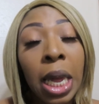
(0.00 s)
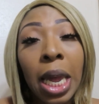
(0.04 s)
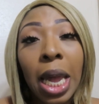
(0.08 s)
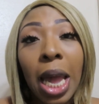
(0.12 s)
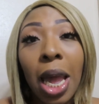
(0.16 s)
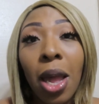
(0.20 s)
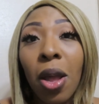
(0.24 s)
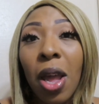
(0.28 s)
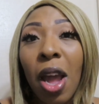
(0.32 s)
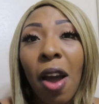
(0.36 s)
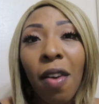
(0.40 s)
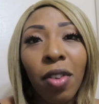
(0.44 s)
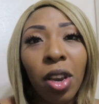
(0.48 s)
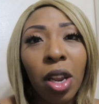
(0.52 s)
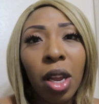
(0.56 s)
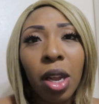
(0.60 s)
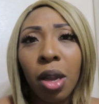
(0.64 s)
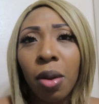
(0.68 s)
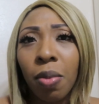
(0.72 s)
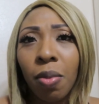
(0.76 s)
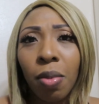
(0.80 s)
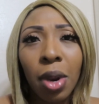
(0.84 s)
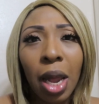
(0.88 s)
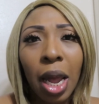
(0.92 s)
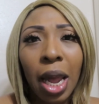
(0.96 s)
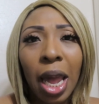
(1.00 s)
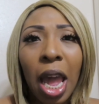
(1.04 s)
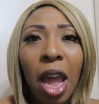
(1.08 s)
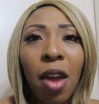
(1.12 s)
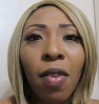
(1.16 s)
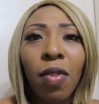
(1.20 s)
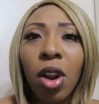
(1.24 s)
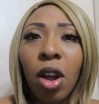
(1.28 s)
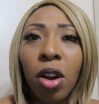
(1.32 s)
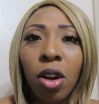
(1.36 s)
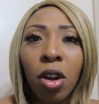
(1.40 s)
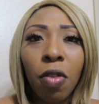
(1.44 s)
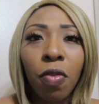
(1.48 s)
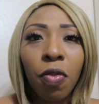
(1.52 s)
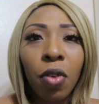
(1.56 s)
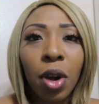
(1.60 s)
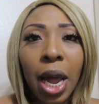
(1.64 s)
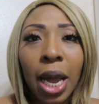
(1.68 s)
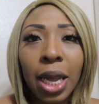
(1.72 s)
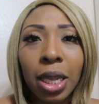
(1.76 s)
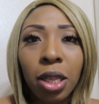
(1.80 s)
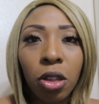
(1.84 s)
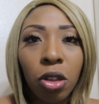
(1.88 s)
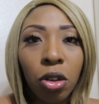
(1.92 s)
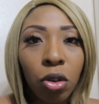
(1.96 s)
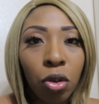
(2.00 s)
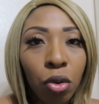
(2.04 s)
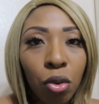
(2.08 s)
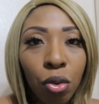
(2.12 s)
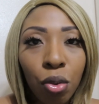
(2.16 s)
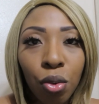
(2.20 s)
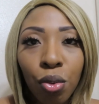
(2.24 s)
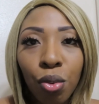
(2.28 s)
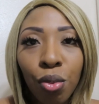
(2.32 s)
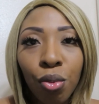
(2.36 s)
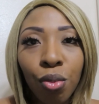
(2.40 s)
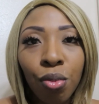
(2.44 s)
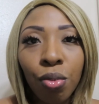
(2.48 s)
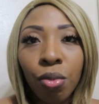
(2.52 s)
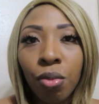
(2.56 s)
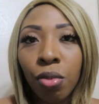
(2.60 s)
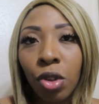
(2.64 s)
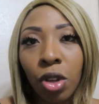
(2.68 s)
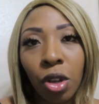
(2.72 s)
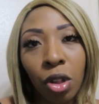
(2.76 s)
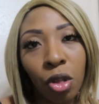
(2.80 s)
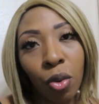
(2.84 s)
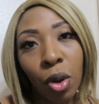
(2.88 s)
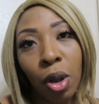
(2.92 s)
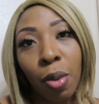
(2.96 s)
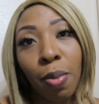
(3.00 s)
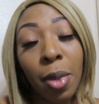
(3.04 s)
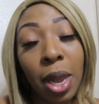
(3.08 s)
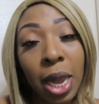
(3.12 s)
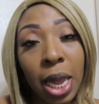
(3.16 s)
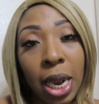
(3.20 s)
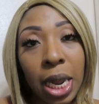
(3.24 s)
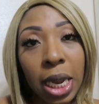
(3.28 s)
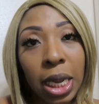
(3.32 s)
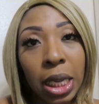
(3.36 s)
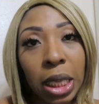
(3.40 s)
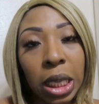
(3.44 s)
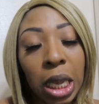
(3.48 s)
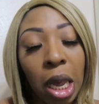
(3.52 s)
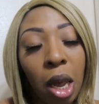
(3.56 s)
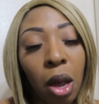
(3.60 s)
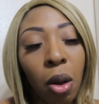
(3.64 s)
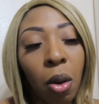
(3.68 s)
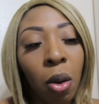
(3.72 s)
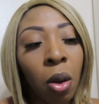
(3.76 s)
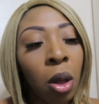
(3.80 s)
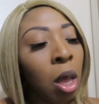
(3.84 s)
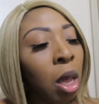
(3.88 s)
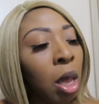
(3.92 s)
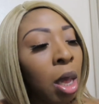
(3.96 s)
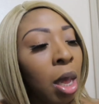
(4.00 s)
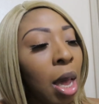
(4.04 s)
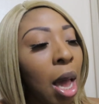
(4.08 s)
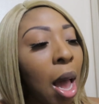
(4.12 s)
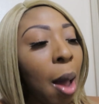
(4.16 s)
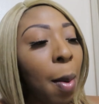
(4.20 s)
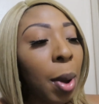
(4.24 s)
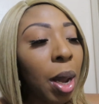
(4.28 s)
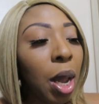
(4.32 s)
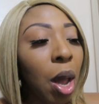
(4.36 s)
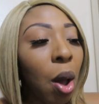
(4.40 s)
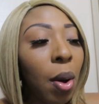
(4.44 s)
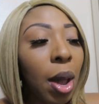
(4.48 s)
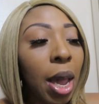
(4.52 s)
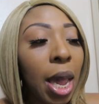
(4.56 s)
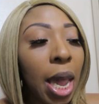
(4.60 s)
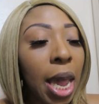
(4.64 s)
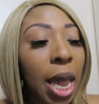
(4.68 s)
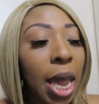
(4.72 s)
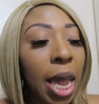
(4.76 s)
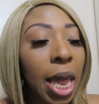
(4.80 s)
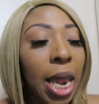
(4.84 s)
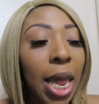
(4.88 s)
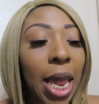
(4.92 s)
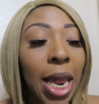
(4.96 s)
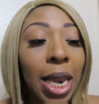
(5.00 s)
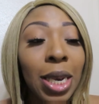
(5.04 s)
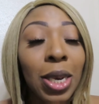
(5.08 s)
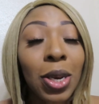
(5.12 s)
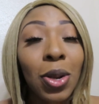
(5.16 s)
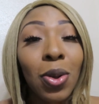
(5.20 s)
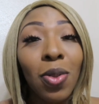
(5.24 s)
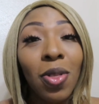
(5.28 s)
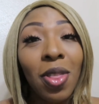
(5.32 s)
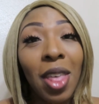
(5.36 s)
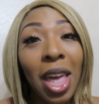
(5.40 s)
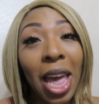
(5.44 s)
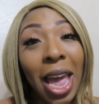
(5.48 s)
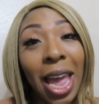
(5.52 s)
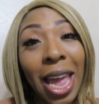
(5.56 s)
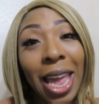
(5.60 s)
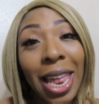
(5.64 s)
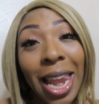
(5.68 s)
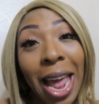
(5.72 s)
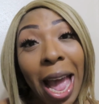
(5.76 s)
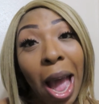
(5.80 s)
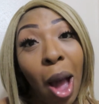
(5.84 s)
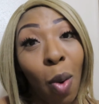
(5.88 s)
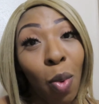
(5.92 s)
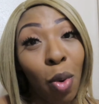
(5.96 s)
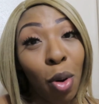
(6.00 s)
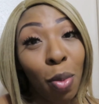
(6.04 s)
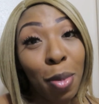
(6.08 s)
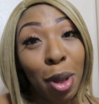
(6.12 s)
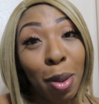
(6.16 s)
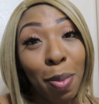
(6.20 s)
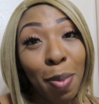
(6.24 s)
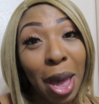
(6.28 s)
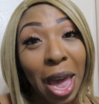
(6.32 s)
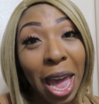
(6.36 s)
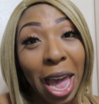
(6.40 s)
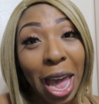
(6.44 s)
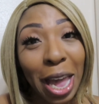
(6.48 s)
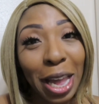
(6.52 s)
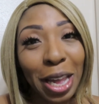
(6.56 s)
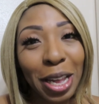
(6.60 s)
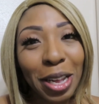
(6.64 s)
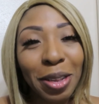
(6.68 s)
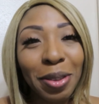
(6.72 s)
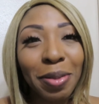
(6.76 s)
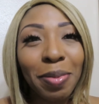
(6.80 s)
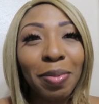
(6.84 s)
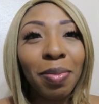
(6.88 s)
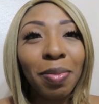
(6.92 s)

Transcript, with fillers: And you have to like have it on there for like two to three minutes. So I'm going to go ahead and do that and I will be back